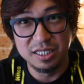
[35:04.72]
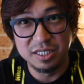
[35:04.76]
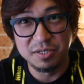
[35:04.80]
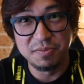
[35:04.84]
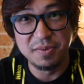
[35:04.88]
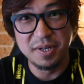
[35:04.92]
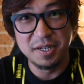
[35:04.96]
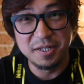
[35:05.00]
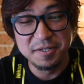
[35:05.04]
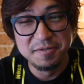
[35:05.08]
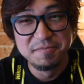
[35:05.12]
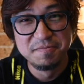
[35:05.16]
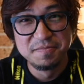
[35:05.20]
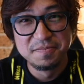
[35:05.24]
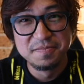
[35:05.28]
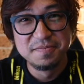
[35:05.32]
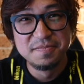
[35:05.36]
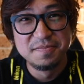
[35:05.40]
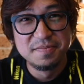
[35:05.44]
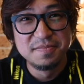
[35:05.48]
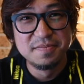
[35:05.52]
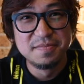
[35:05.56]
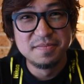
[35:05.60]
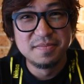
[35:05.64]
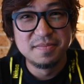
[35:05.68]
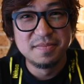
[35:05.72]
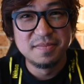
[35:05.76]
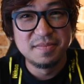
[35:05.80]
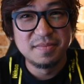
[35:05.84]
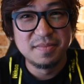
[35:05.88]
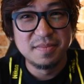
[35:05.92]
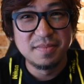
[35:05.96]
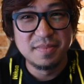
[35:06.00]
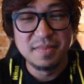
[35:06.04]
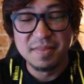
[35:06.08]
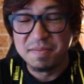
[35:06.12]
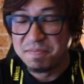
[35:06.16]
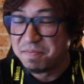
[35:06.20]
as well.
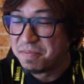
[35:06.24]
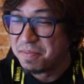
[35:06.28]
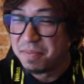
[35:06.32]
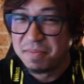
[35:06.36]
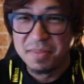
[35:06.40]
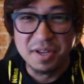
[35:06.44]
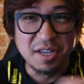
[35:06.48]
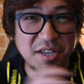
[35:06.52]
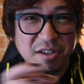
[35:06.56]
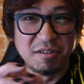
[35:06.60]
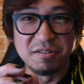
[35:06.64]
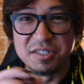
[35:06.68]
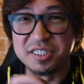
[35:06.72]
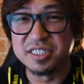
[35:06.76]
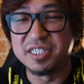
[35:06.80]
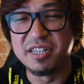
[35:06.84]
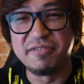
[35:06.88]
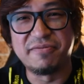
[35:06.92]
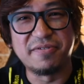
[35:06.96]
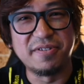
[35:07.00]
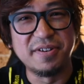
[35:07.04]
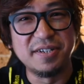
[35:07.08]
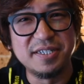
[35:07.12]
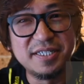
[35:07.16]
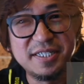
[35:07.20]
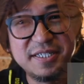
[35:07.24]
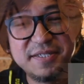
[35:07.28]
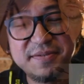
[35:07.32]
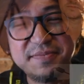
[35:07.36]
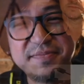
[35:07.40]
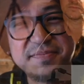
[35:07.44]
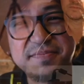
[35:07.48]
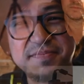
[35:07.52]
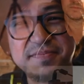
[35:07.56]
Huge difference.